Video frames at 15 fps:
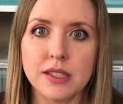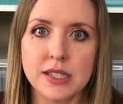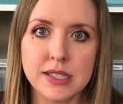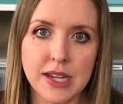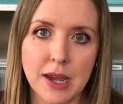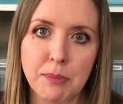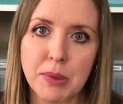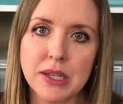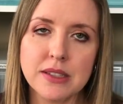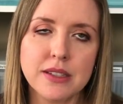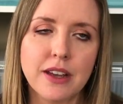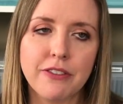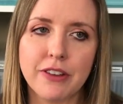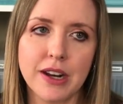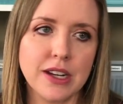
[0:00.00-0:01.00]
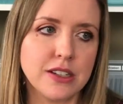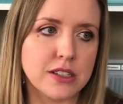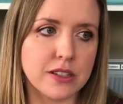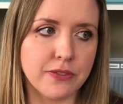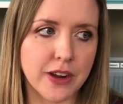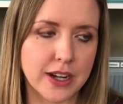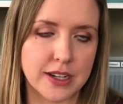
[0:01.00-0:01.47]
stamping stuff and I
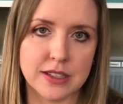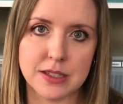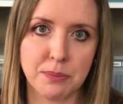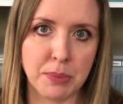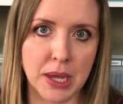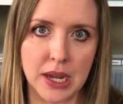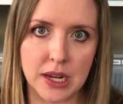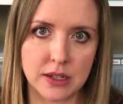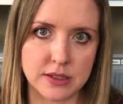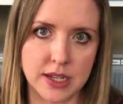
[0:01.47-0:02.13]
just find it's a pain